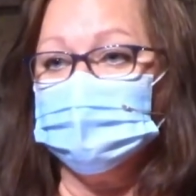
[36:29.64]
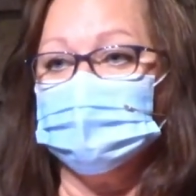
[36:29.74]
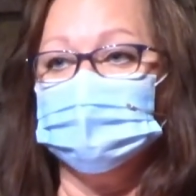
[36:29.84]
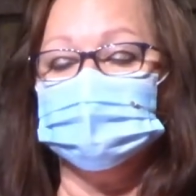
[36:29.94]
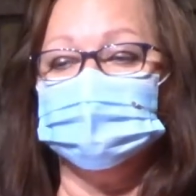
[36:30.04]

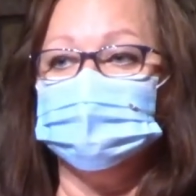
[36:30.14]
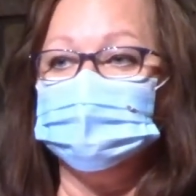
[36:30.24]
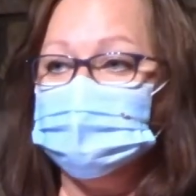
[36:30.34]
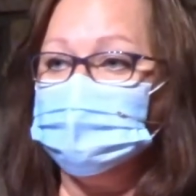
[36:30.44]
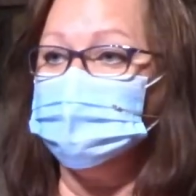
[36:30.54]
card. If
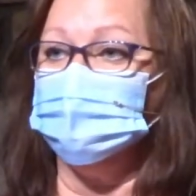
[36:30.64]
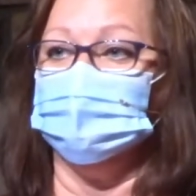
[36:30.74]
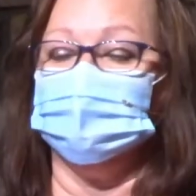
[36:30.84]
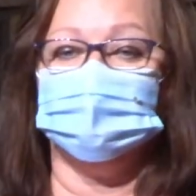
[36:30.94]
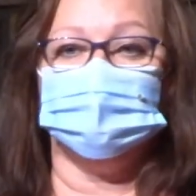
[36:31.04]
you need
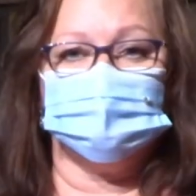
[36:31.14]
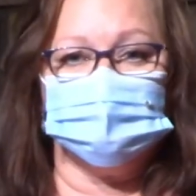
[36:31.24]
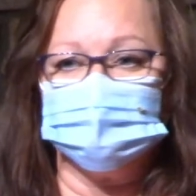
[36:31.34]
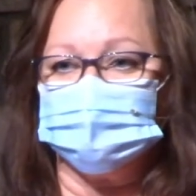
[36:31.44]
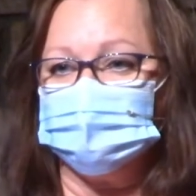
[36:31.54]
one,
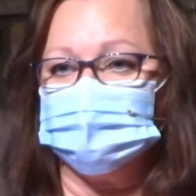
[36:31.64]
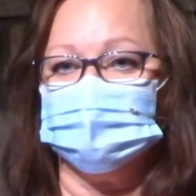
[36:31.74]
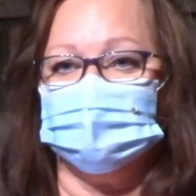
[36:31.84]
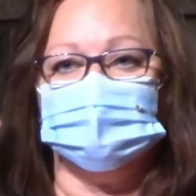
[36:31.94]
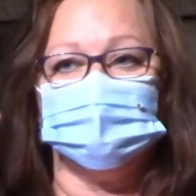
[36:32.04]
please raise
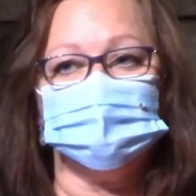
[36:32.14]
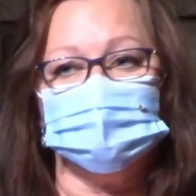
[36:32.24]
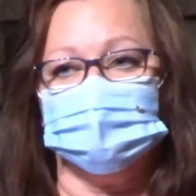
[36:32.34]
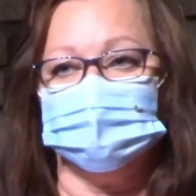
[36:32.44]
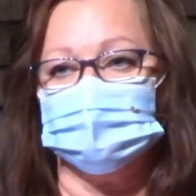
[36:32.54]
your hand.
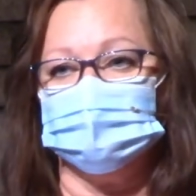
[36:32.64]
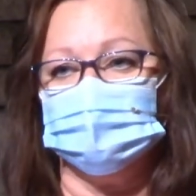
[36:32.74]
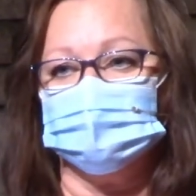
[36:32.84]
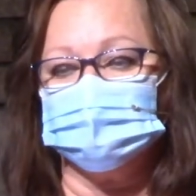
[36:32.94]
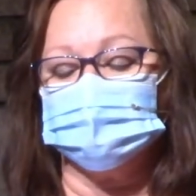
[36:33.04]
We'll have one of
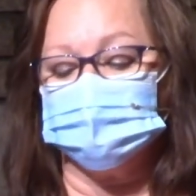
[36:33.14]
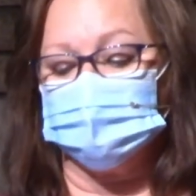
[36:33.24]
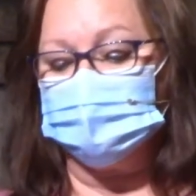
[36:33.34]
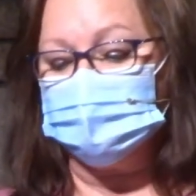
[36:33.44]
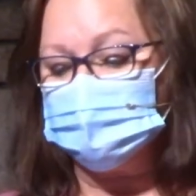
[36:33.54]
the ushers
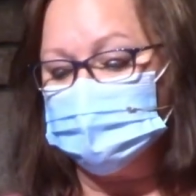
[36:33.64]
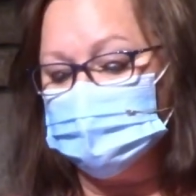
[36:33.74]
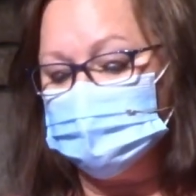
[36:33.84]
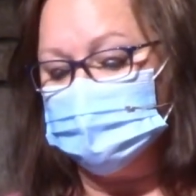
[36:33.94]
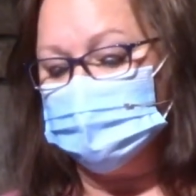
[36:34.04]
bring it to
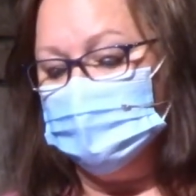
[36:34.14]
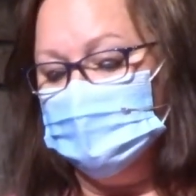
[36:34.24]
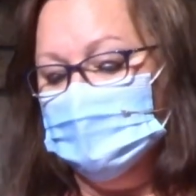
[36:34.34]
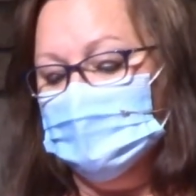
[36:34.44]
you.